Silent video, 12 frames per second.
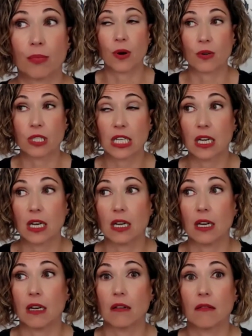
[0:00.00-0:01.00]

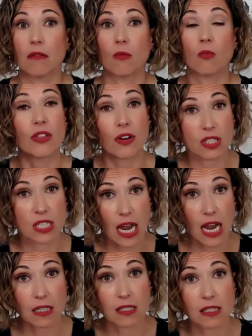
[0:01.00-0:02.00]
protein with our
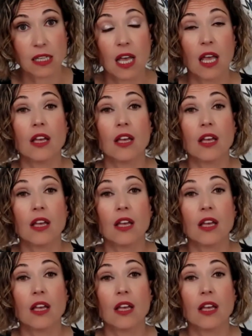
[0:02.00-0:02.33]
snacks.